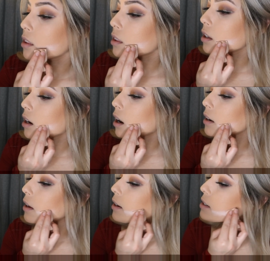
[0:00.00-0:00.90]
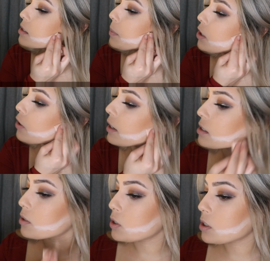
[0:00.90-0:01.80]
the Katy Airspun
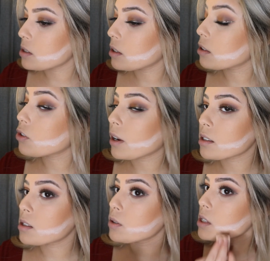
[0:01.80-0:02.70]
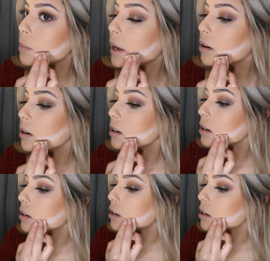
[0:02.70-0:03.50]
translucent powder.